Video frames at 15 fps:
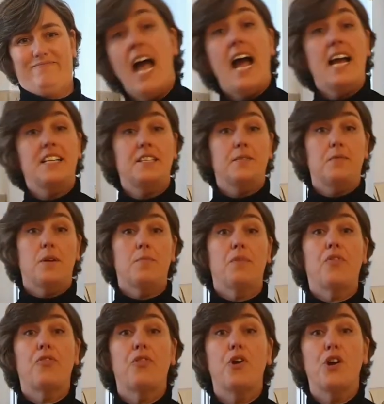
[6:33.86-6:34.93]
Item number
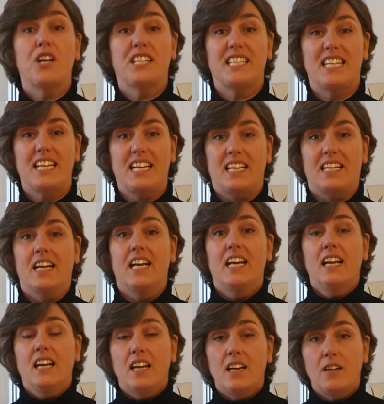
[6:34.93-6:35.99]
13,
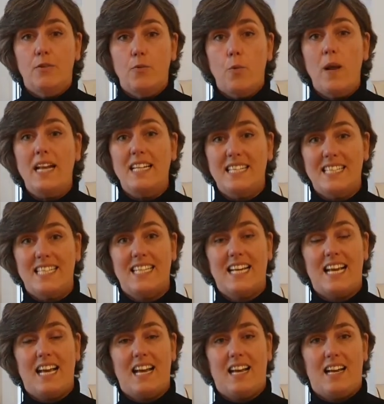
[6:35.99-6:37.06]
a wind
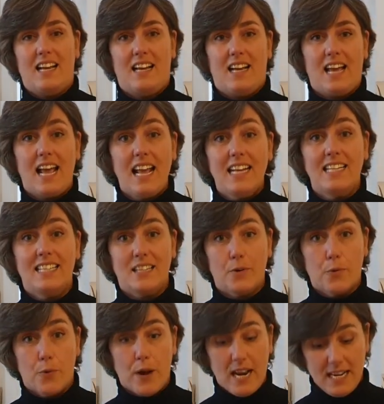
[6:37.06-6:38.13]
and
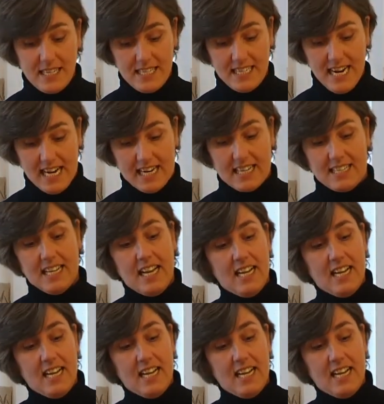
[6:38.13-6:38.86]
rain jacket.